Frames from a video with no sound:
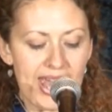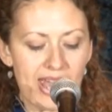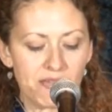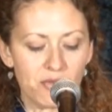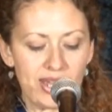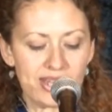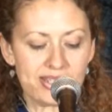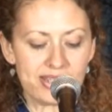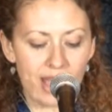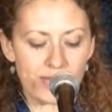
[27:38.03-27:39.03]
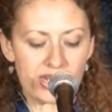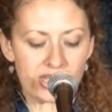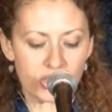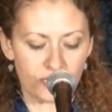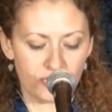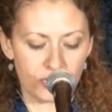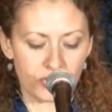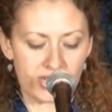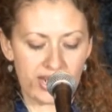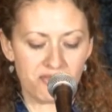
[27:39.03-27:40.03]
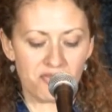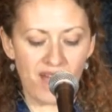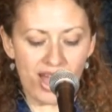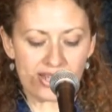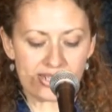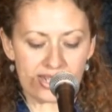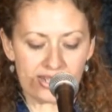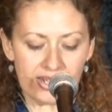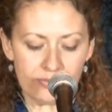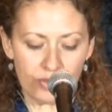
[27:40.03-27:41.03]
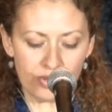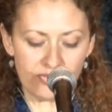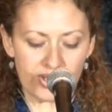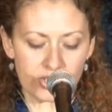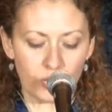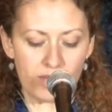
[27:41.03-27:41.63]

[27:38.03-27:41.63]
If we examine its fruit and find it imperfect,